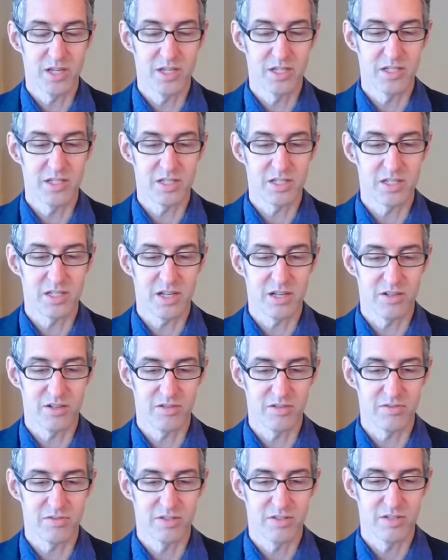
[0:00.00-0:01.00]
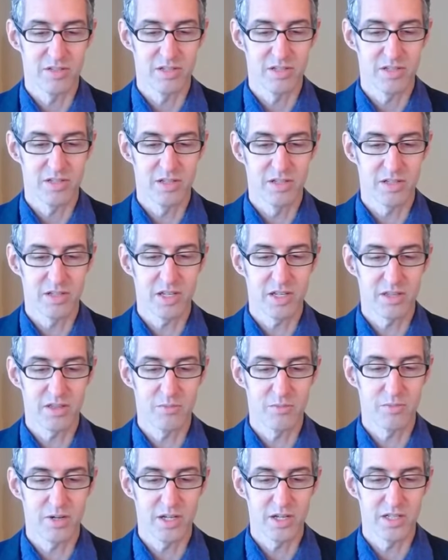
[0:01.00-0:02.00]
itself. Look at the
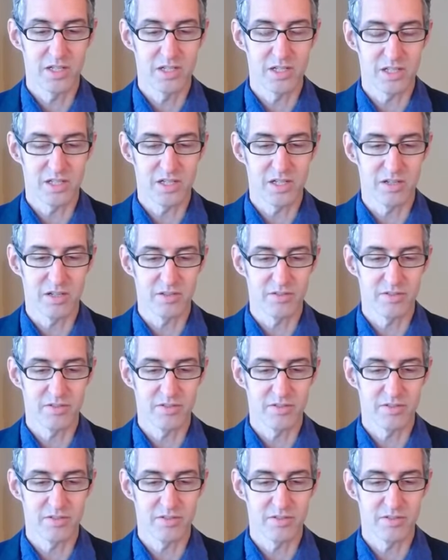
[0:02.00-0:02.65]
mind itself.